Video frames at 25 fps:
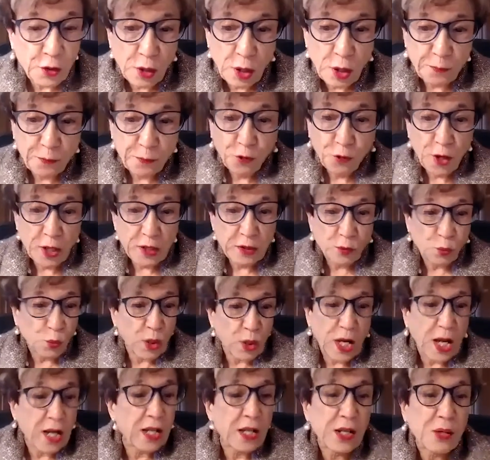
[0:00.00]
up front
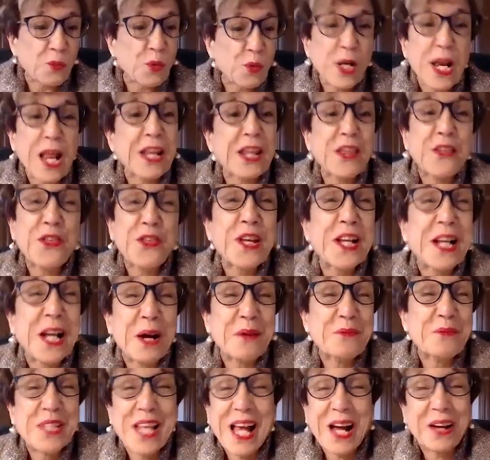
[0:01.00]
when anything
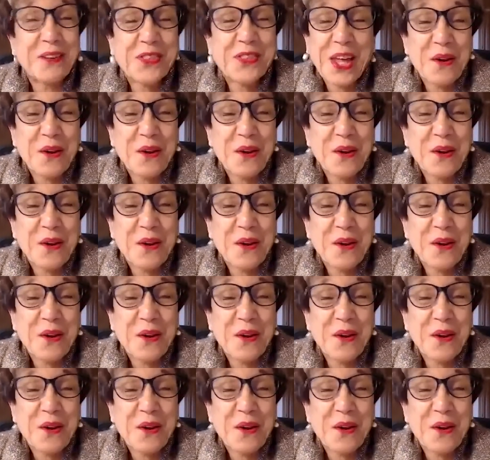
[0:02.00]
comes out,